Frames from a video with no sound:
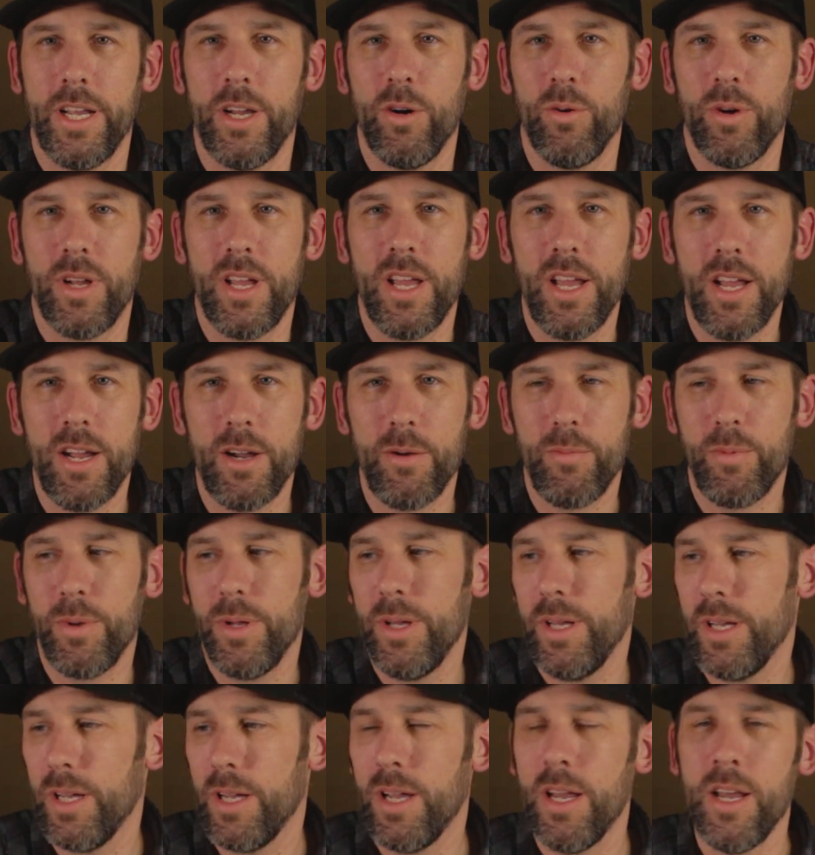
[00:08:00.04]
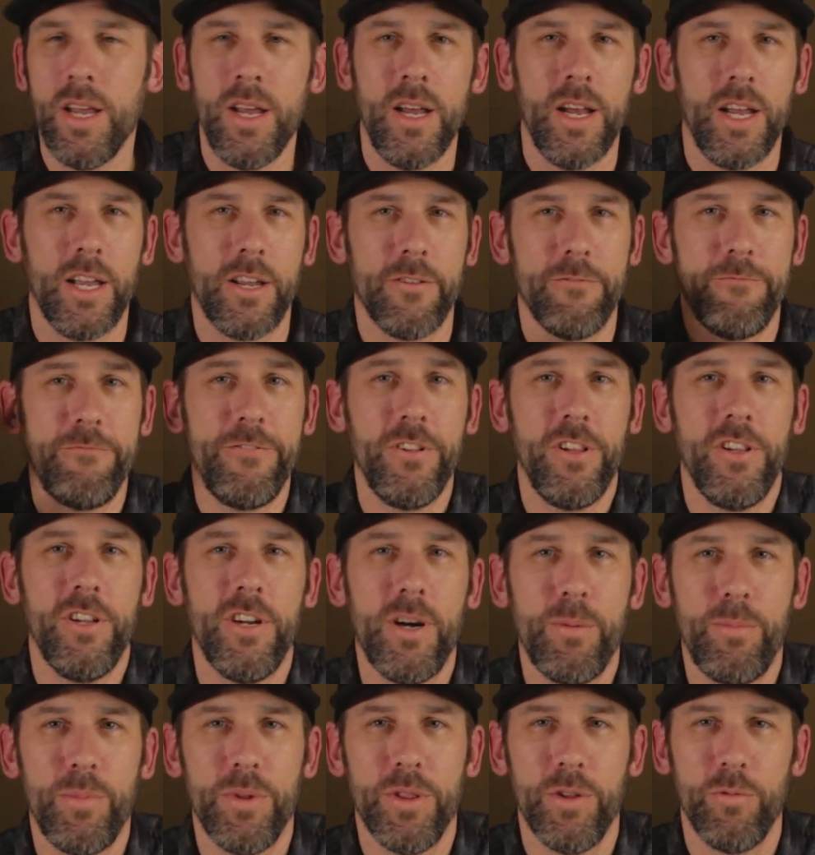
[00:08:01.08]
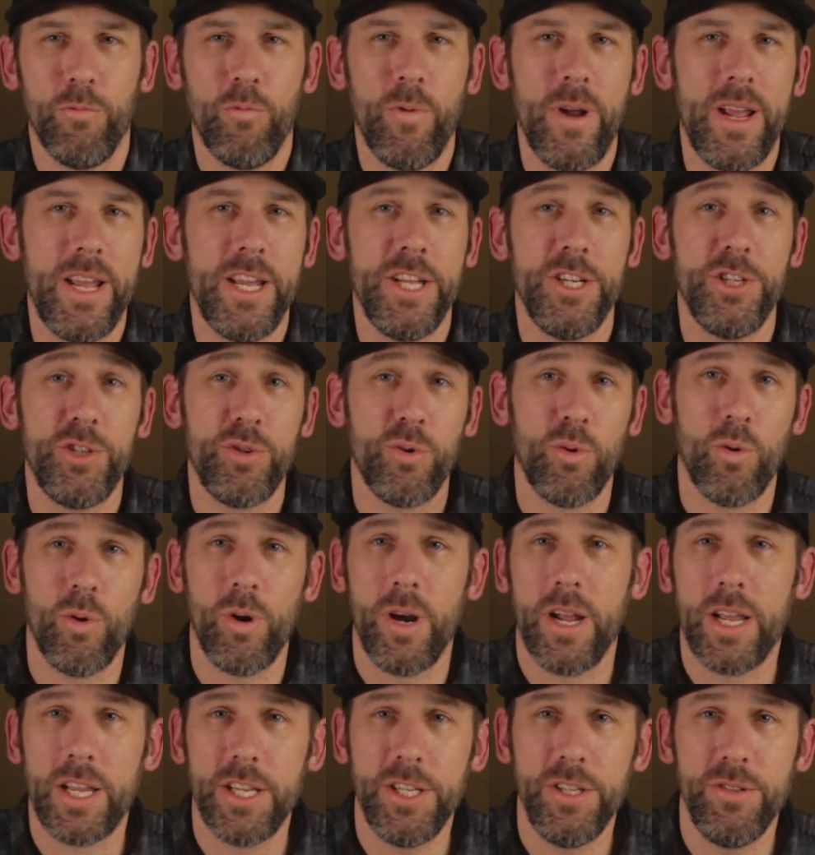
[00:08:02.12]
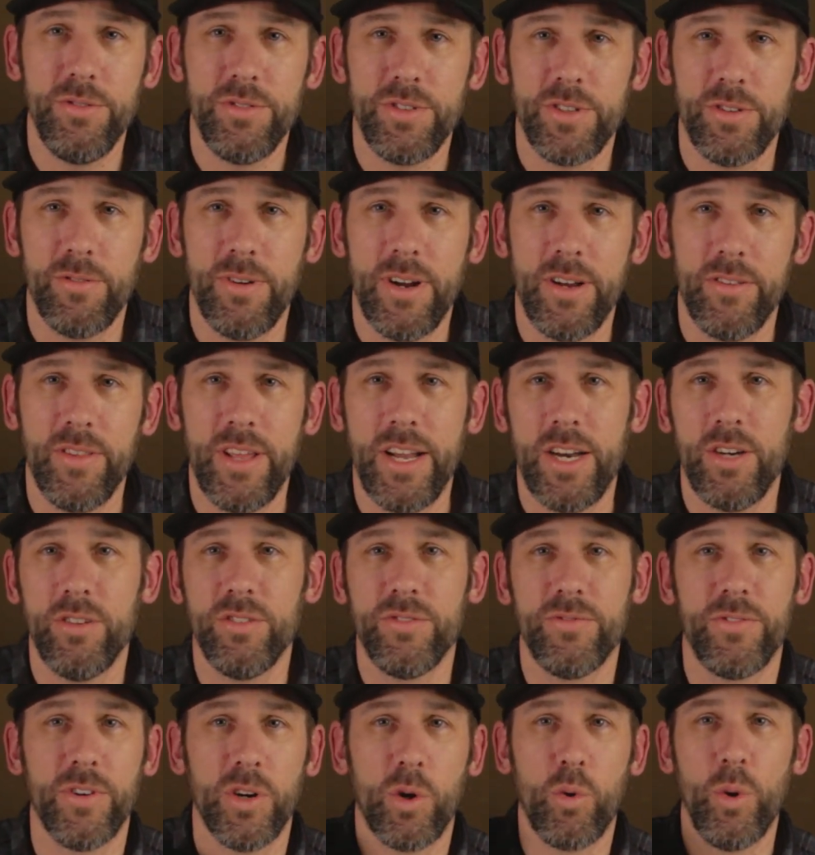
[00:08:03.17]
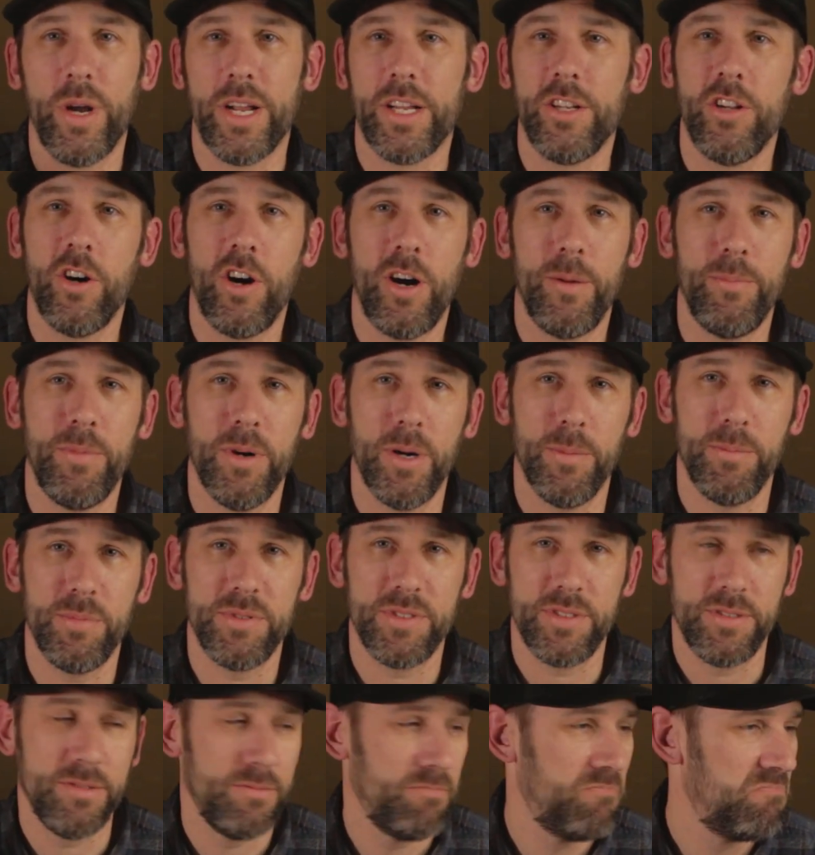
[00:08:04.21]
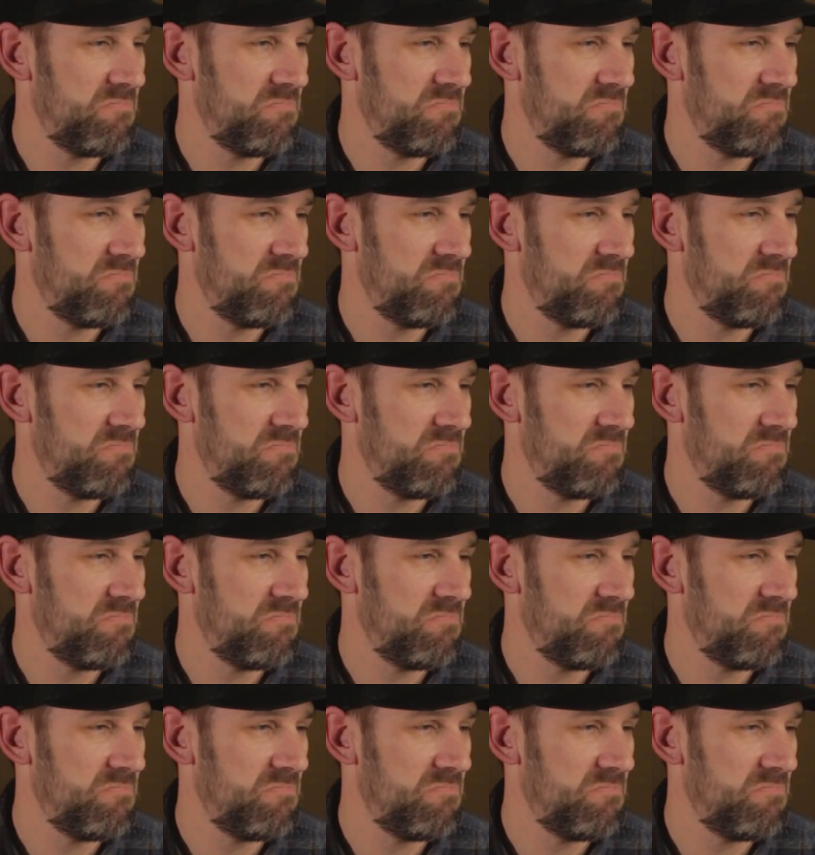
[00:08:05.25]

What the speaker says: go camping. I could fill it up at the range, or I can use it around the house for quick top-ups.